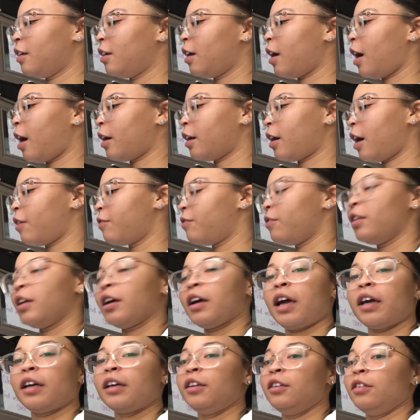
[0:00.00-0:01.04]
I feel like
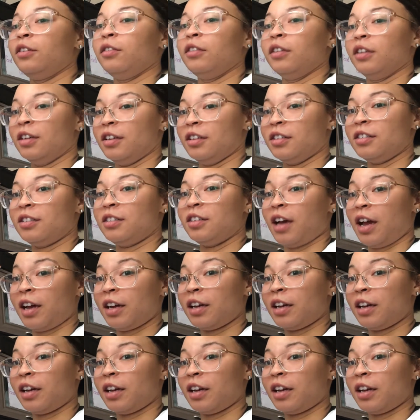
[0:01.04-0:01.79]
I can do this. I can